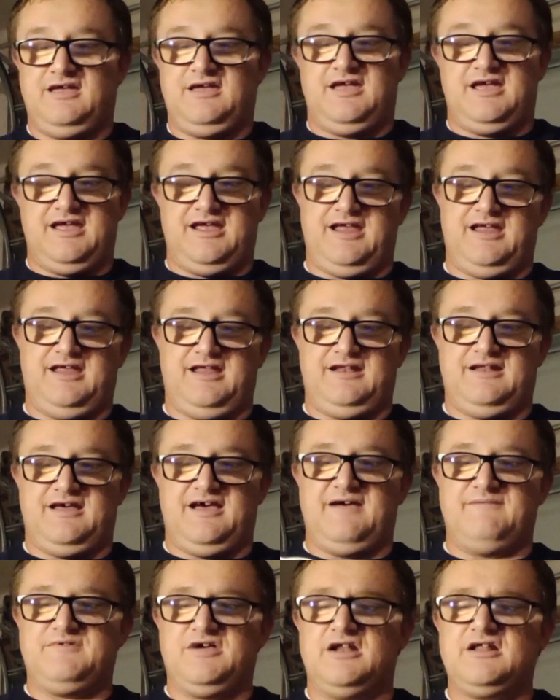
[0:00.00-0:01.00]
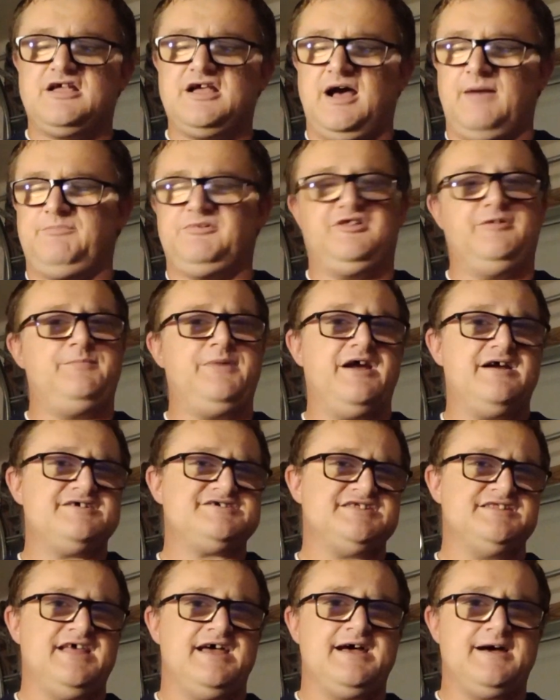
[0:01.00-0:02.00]
And I've got a couple of pairs
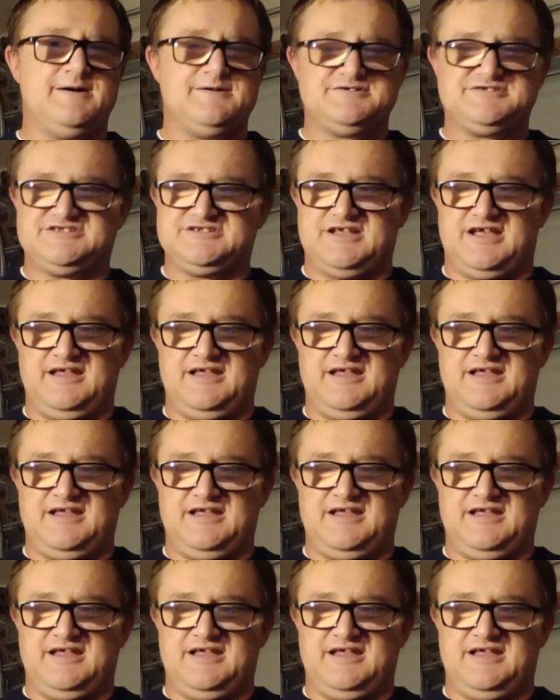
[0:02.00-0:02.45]
in the house.